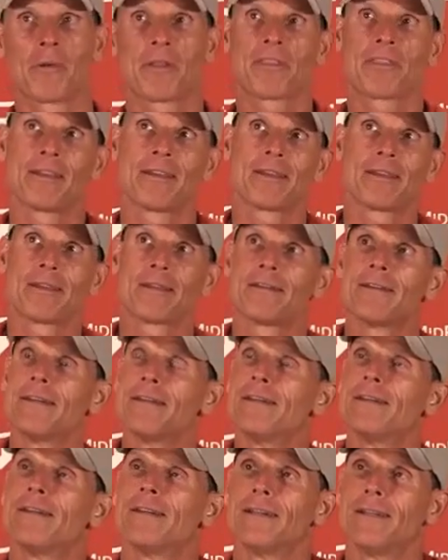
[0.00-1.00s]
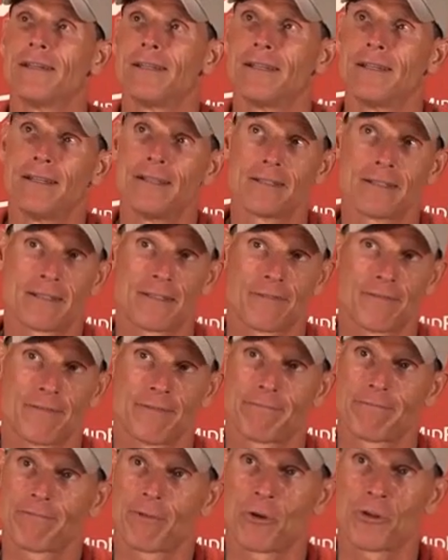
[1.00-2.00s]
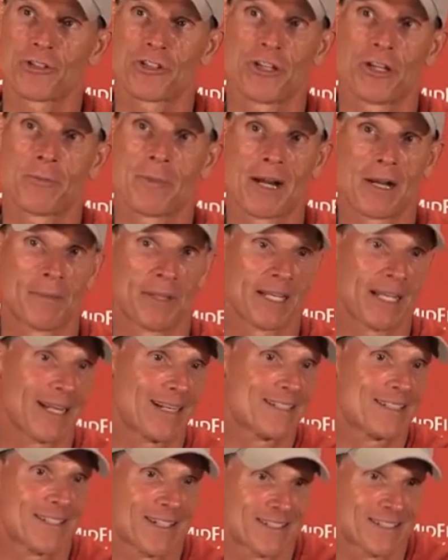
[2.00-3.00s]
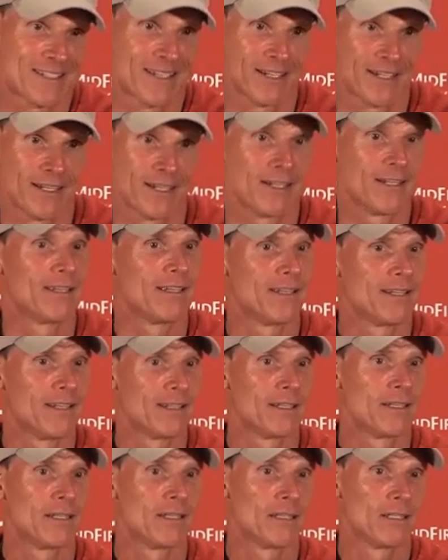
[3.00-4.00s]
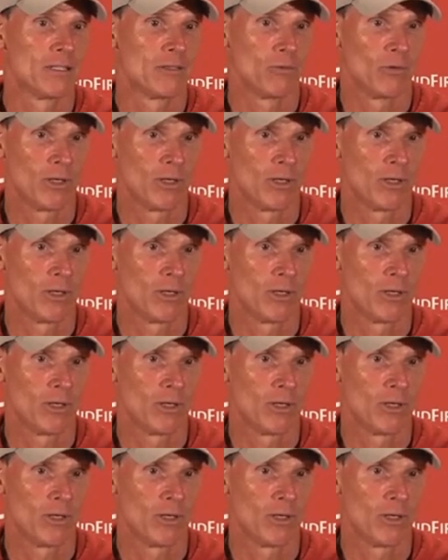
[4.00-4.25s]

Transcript: I think his first year might have been like 16.